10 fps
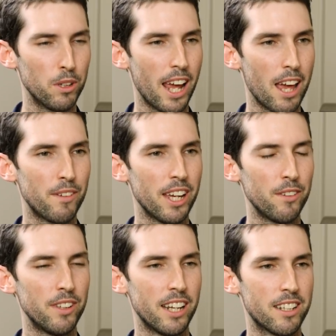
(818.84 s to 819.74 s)
would ever
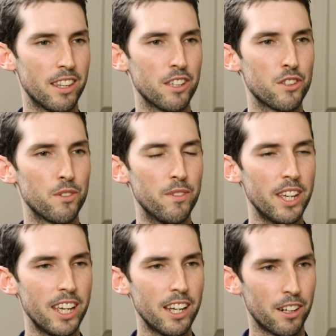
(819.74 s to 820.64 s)
even enter the
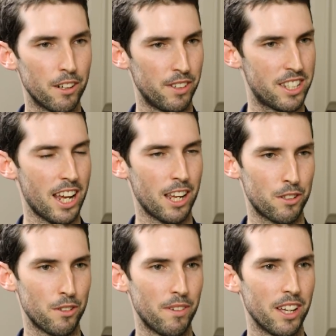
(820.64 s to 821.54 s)
sphere of a
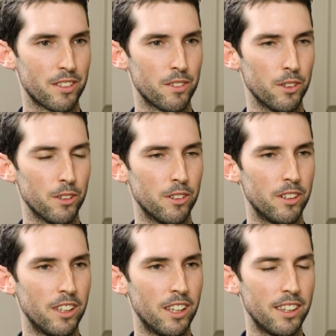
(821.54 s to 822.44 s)
Tantra festival.
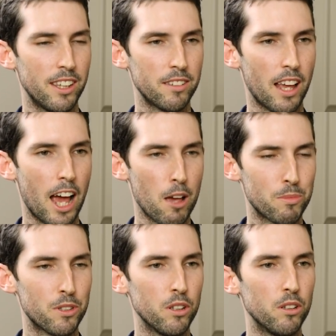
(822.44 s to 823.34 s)
There's
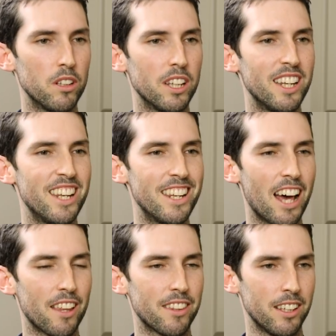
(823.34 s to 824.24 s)
absolutely
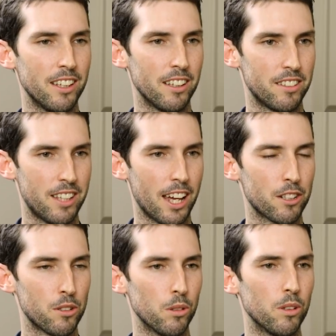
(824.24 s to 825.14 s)
nothing
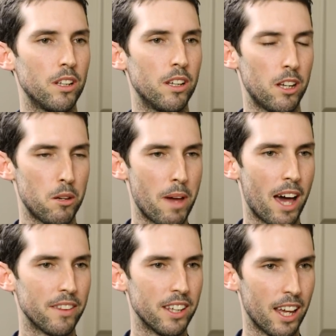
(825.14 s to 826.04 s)
sexual
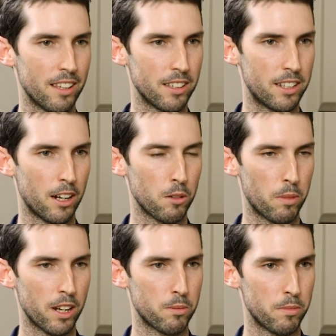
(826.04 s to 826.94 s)
about the esoteric
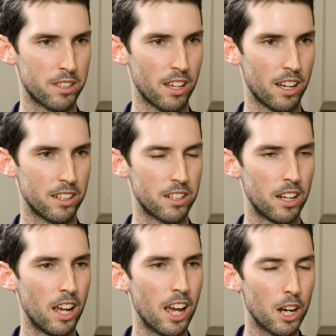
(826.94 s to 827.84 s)
breast massage.
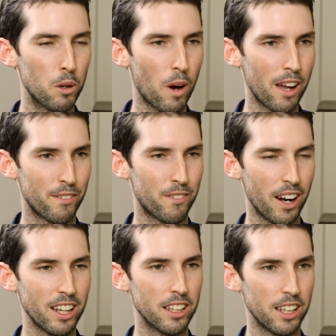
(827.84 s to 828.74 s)
And quite
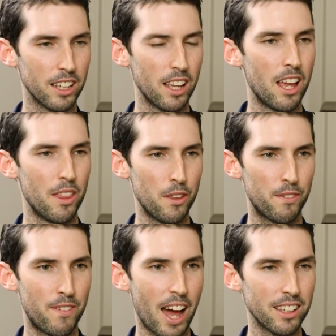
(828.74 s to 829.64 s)
frankly, the
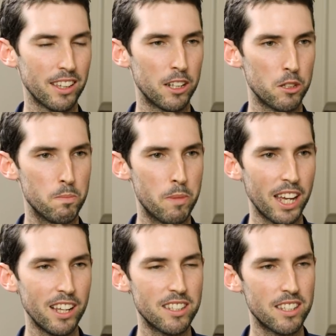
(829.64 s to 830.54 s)
fact that it's
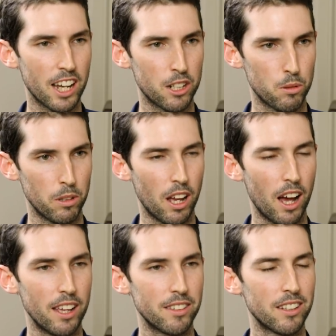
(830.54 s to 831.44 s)
been
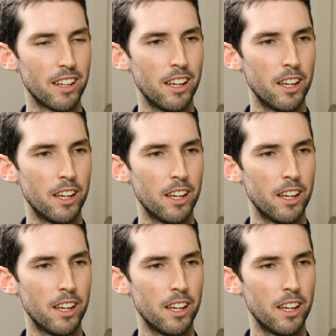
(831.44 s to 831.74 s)
sexualized